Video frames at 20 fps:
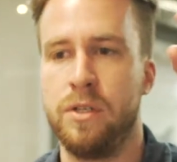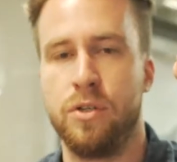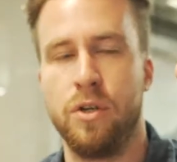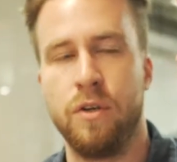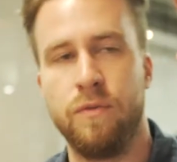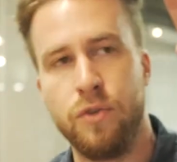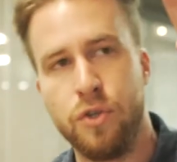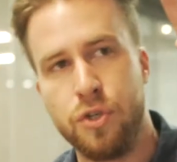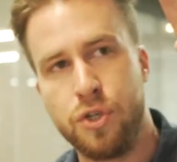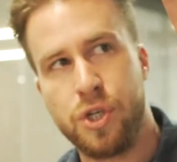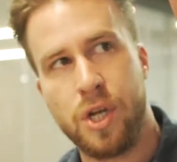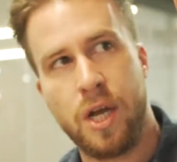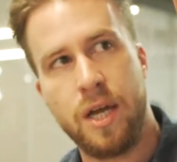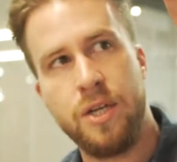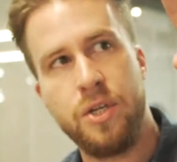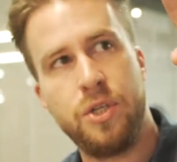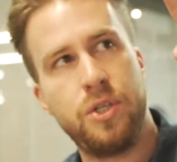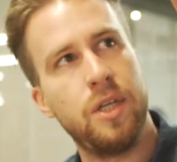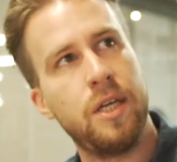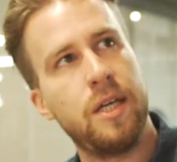So if you
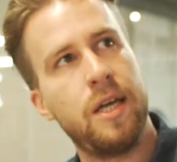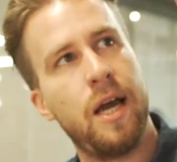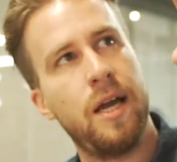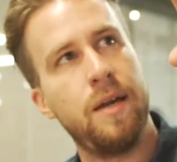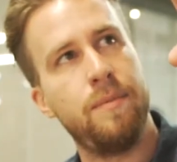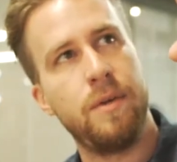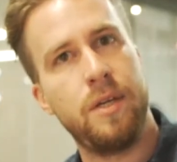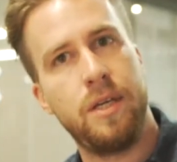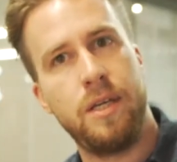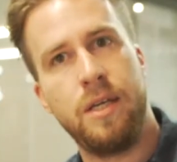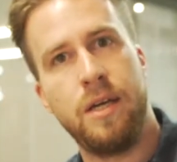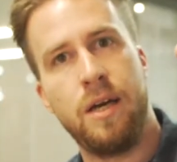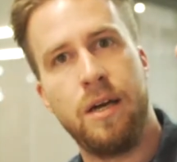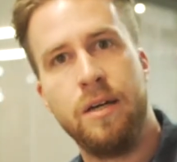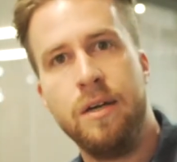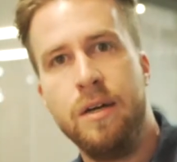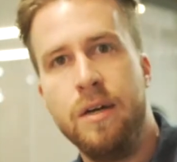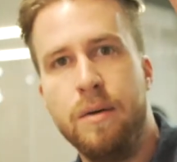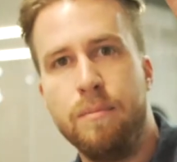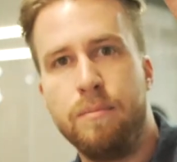change the game here,
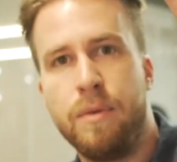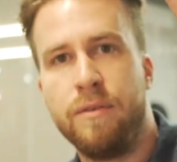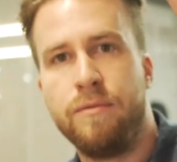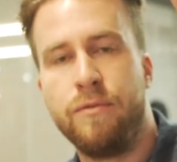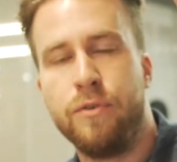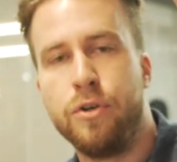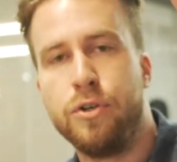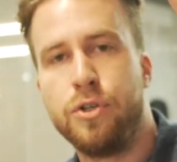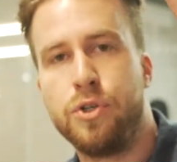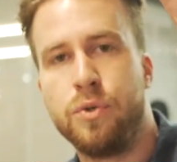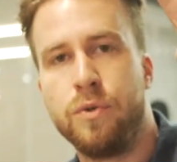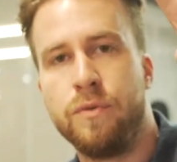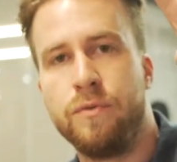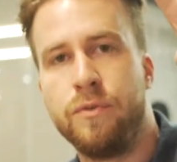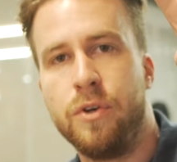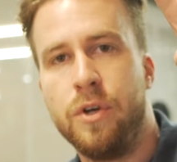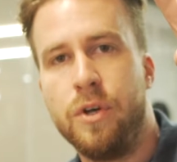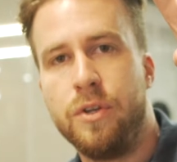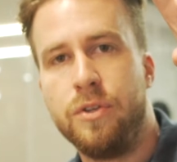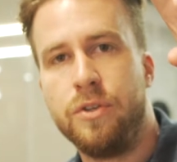by virtue
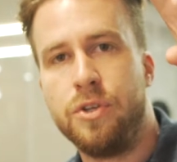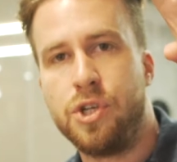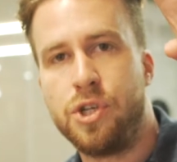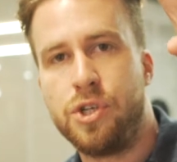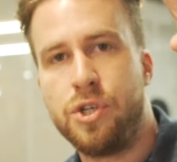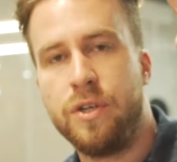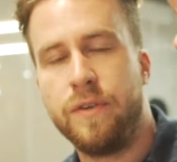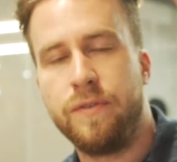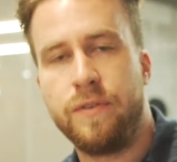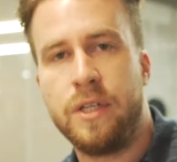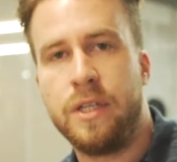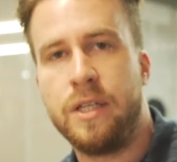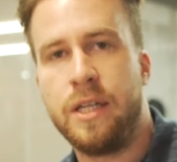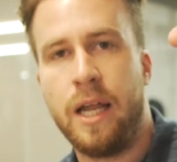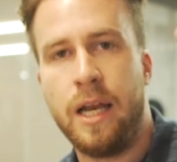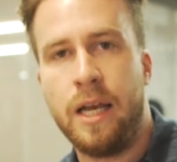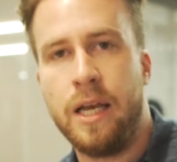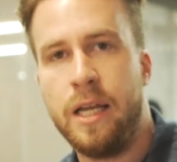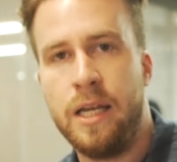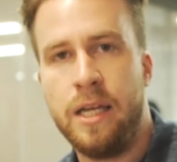of the shift in
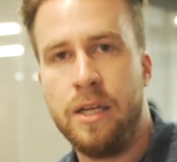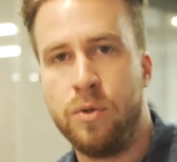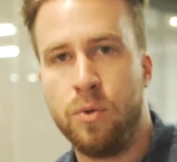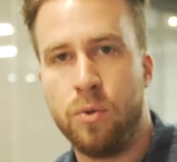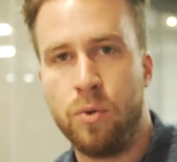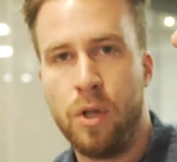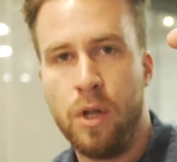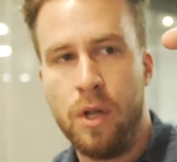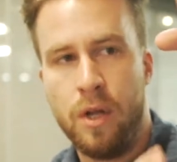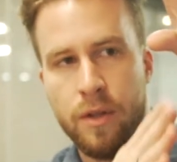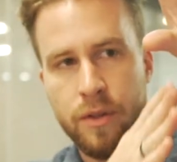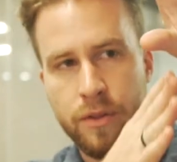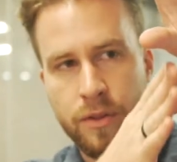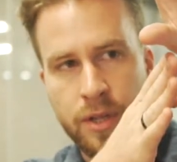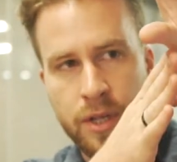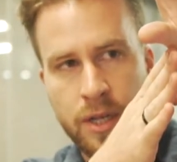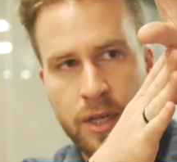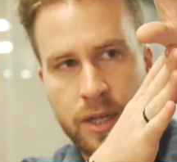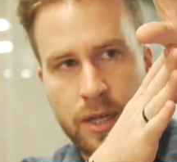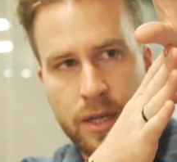that needle,
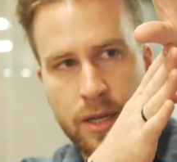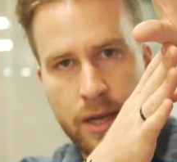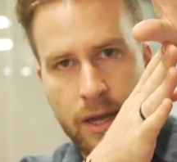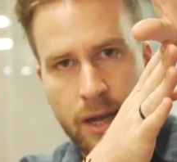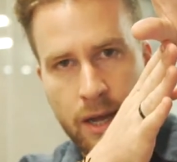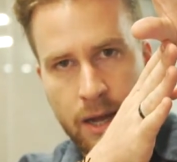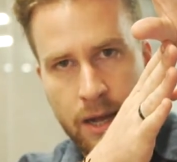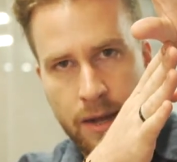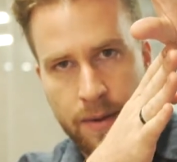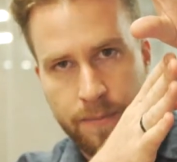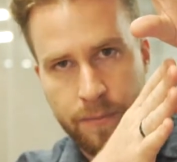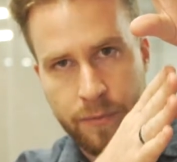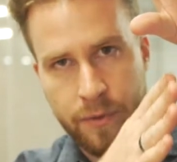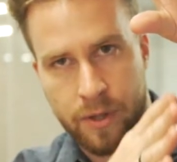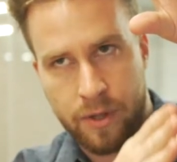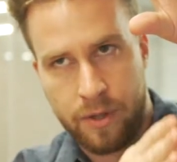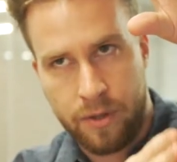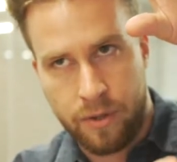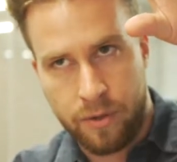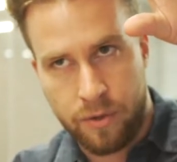the
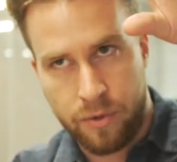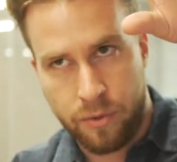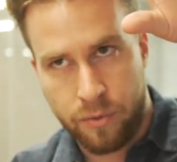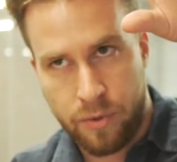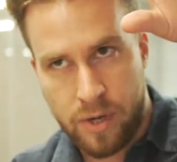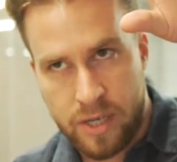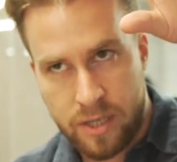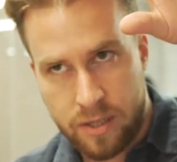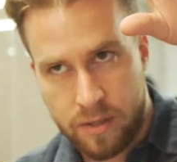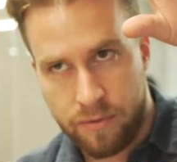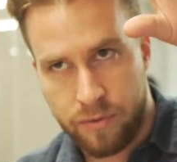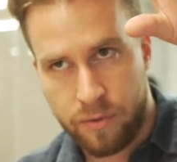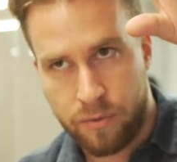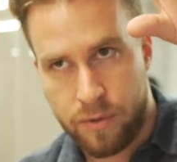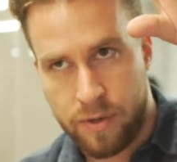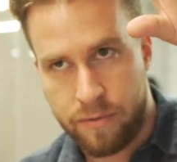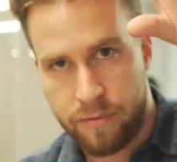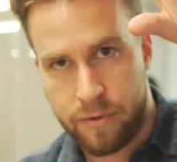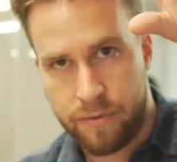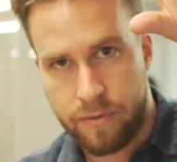rest of the
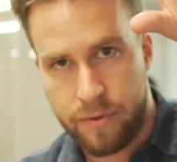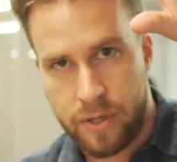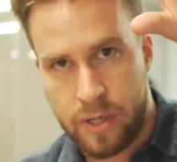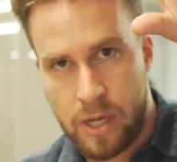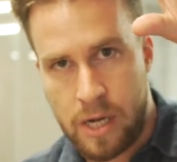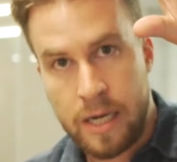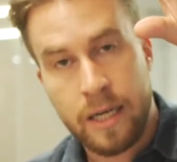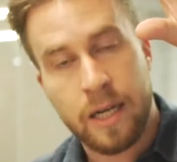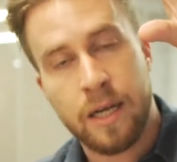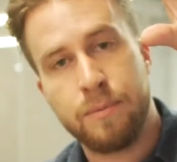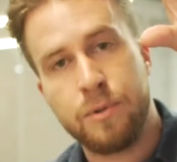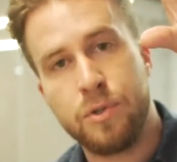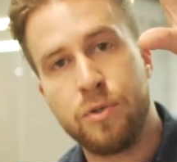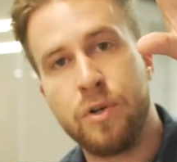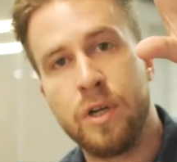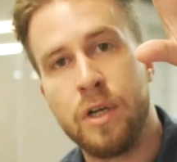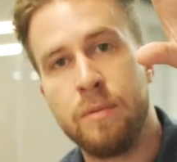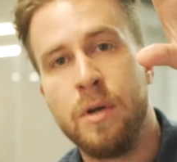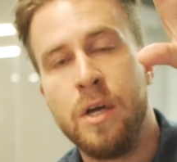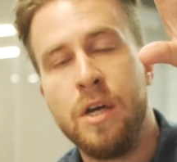river, if you like,
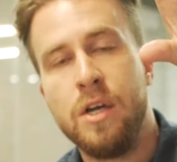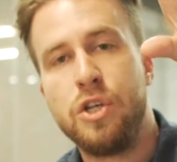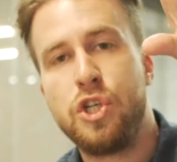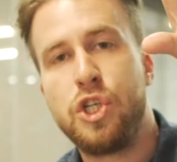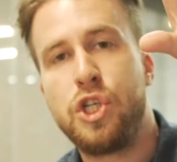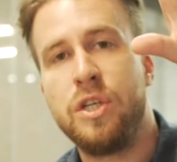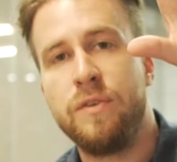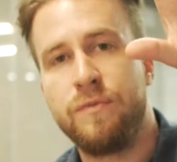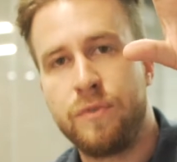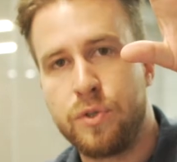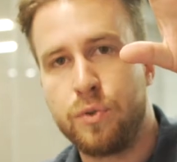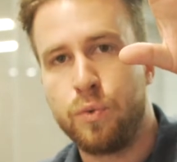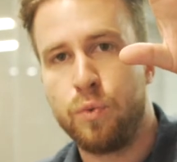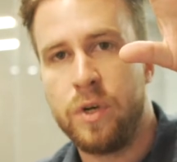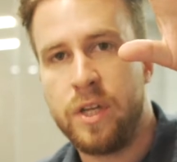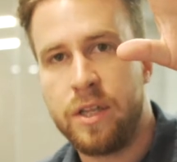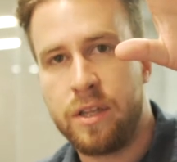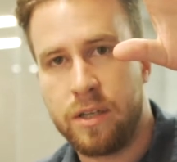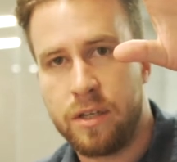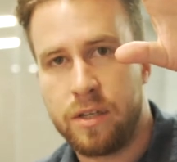upstream, shifts
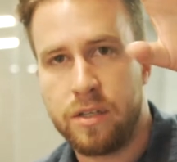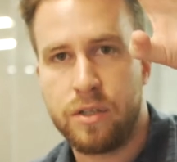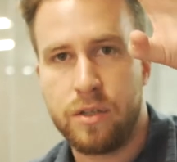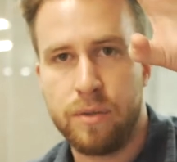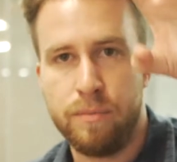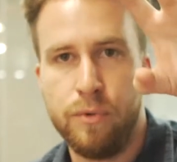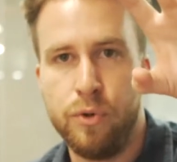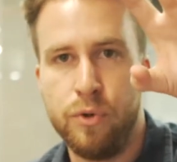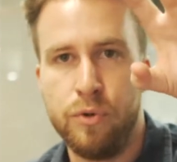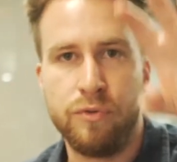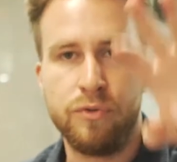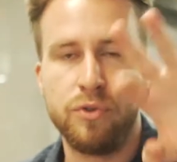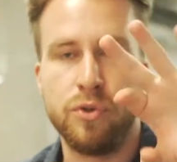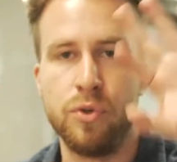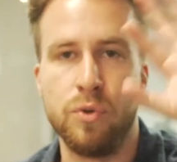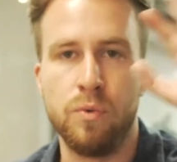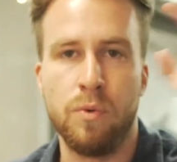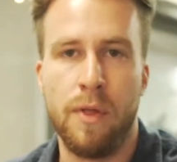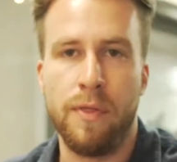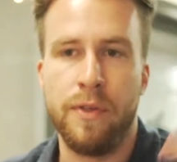with it to move
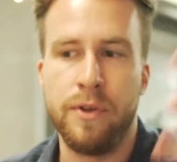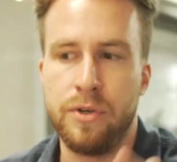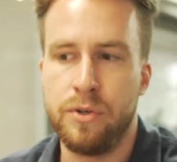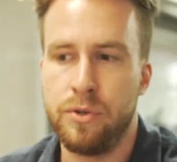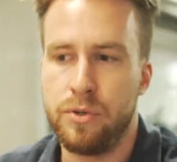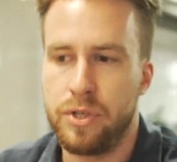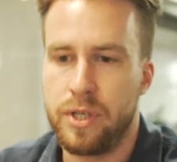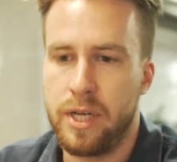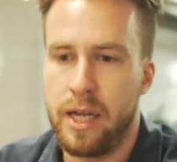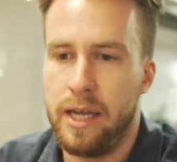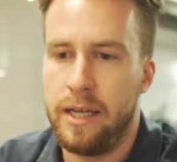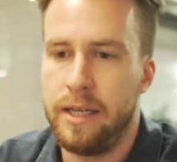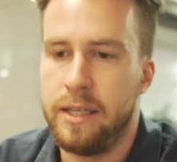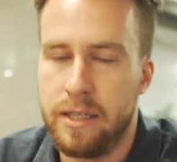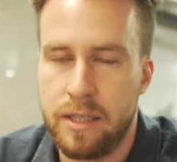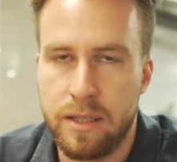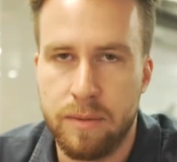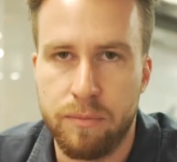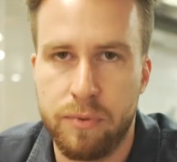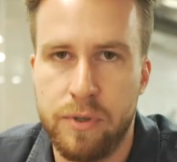to what the new
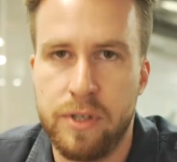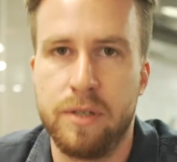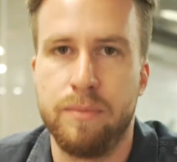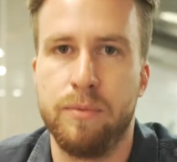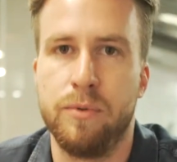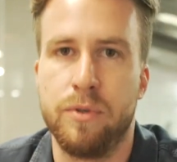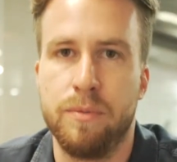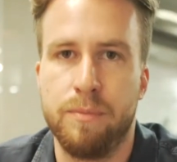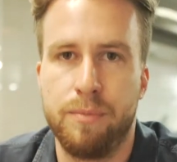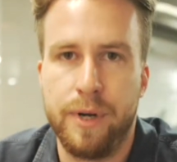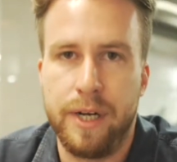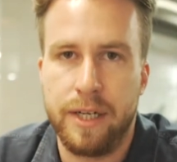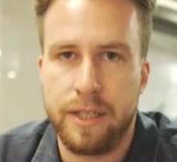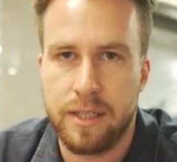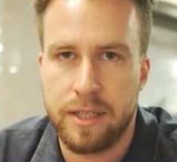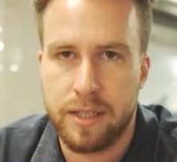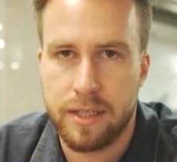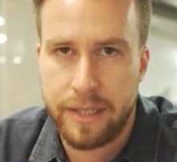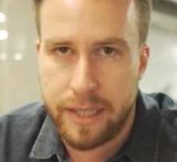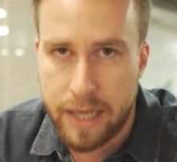standards and principles and
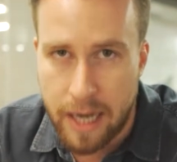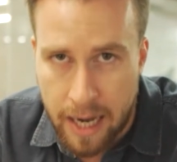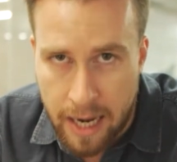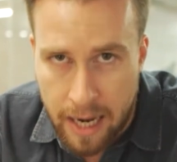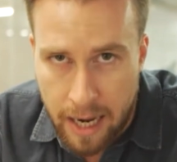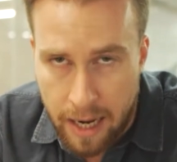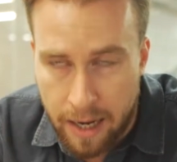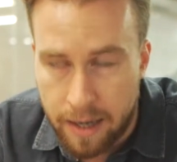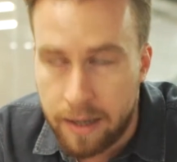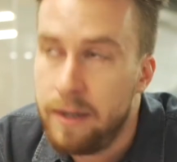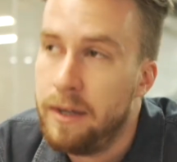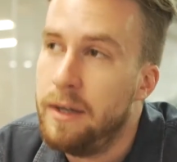practices are.